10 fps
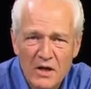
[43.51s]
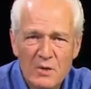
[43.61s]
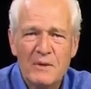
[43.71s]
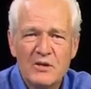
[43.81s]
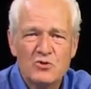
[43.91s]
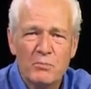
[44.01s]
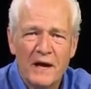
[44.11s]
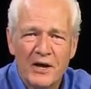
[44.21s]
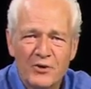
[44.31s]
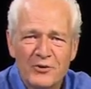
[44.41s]
The major
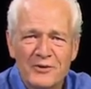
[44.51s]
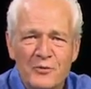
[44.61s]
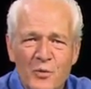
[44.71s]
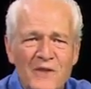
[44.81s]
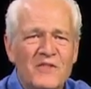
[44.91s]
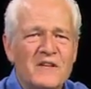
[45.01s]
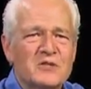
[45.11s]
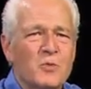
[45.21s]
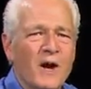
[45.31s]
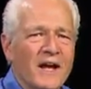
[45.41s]
pattern went
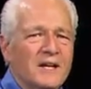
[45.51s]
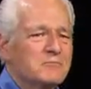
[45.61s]
this way.